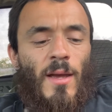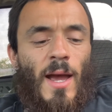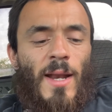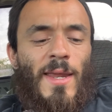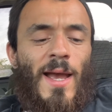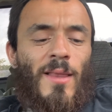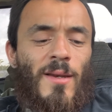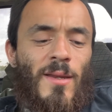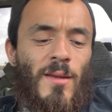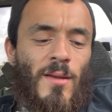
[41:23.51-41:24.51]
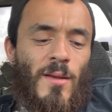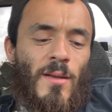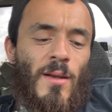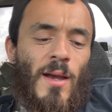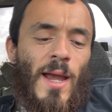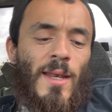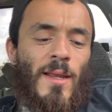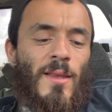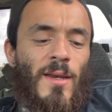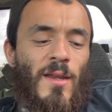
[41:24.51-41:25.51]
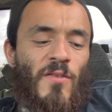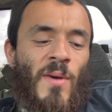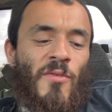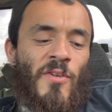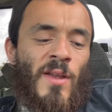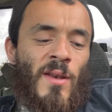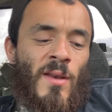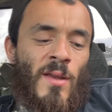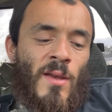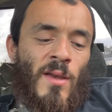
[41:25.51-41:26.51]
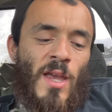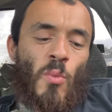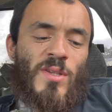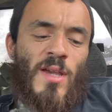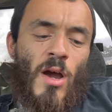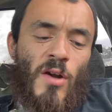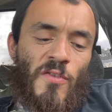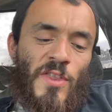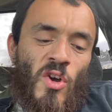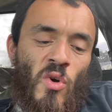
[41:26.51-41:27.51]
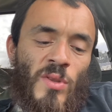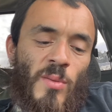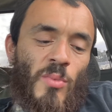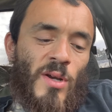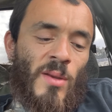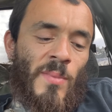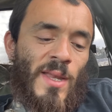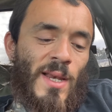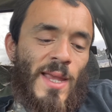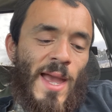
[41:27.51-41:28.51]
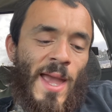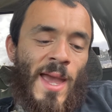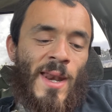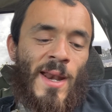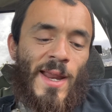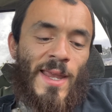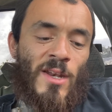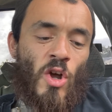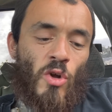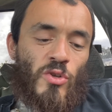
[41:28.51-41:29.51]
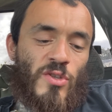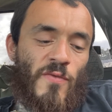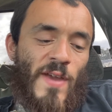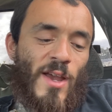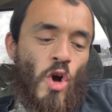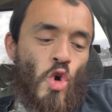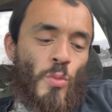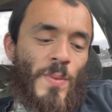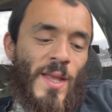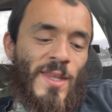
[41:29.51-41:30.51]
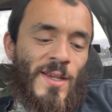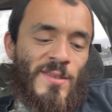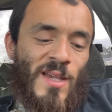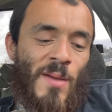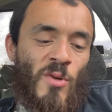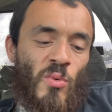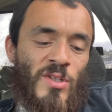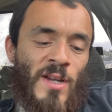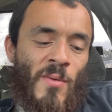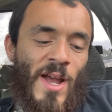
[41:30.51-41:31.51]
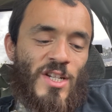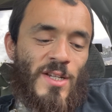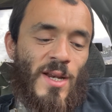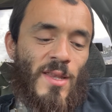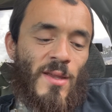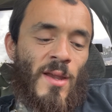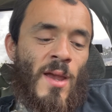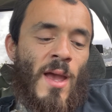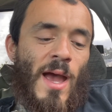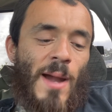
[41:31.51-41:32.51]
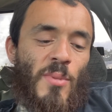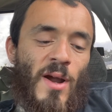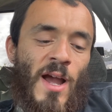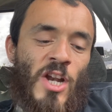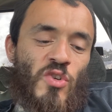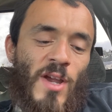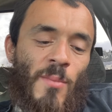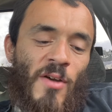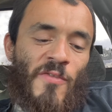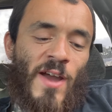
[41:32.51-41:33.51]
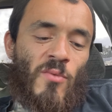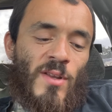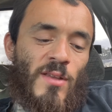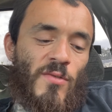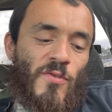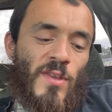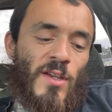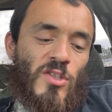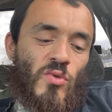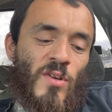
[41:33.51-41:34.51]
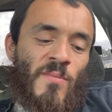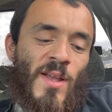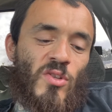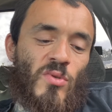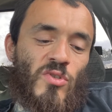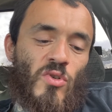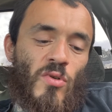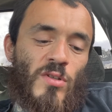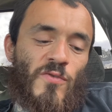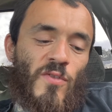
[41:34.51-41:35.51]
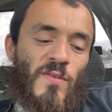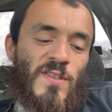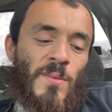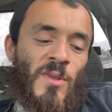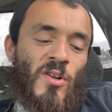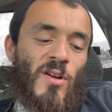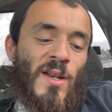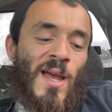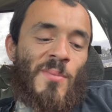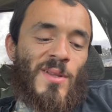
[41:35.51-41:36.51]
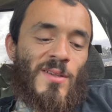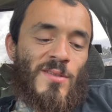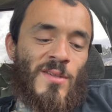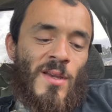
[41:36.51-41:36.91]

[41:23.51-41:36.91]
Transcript: ideality, ideality of my friend. It was, however, the only book immediately at hand, and I indulged a vague hope that the excitement which now agitated the hypochondriac might find relief for the history of mental disorders full of similar anomalies.